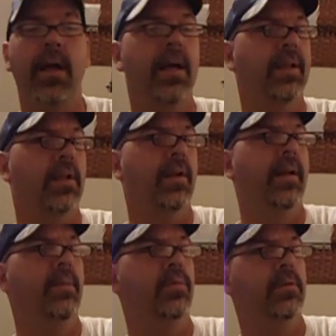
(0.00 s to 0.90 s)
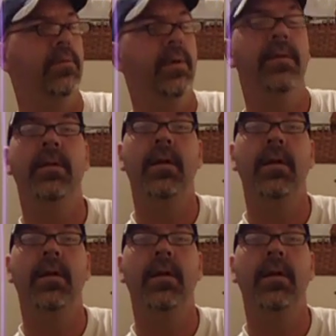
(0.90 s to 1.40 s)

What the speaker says: I had to clean it up a little bit.